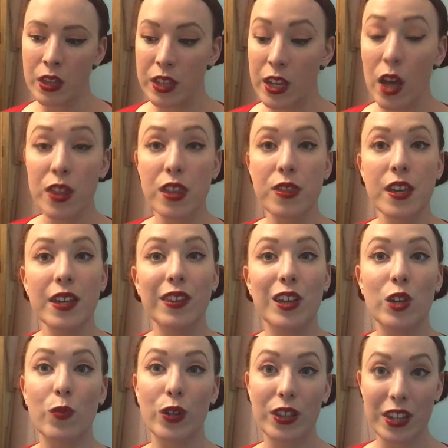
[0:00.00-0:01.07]
The other thing that
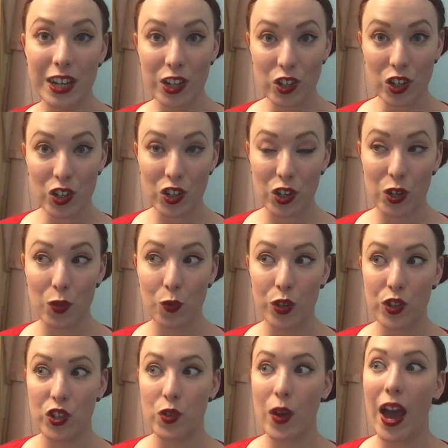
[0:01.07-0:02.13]
you will need to do
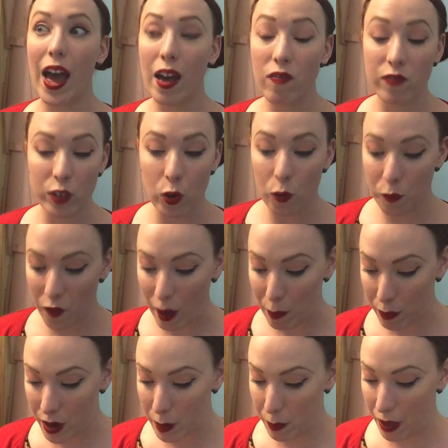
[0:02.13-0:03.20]
once you have your
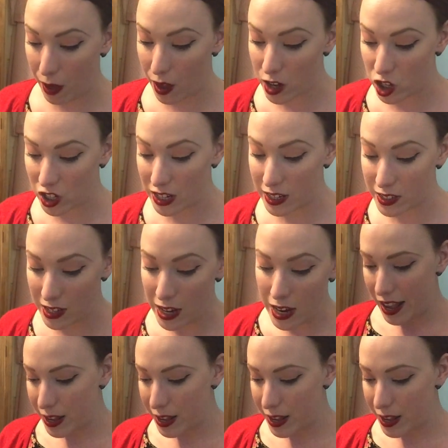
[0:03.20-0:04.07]
fabric purchased